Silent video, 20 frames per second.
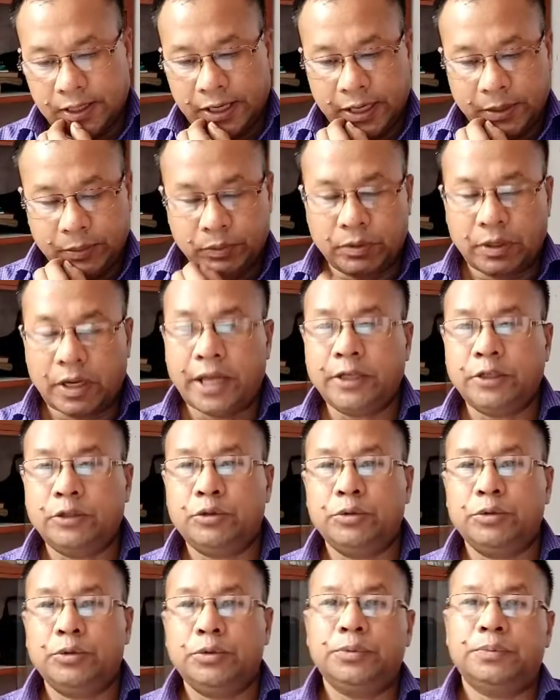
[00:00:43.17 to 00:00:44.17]
I would like
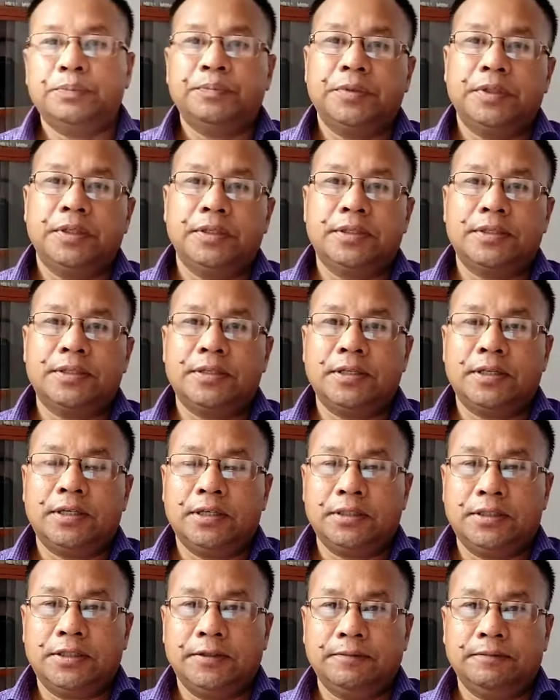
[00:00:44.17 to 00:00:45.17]
to
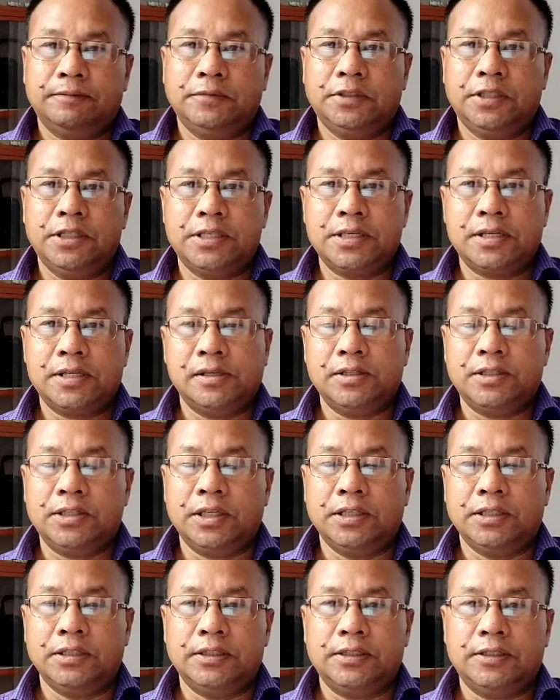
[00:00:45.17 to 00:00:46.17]
start
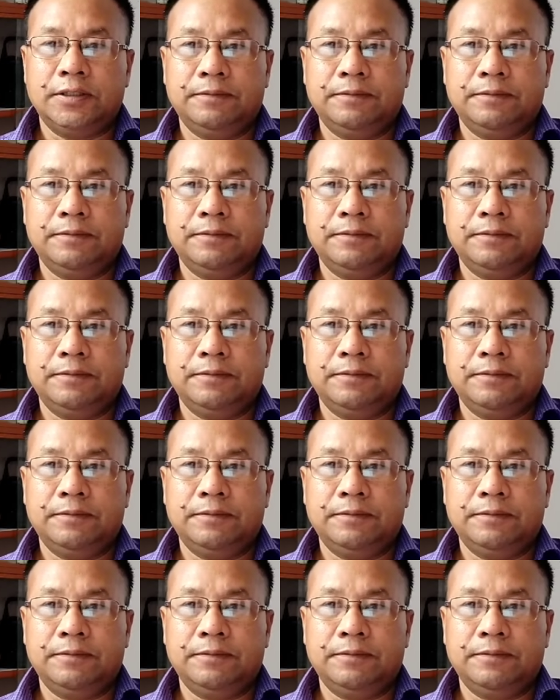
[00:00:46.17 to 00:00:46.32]
discussion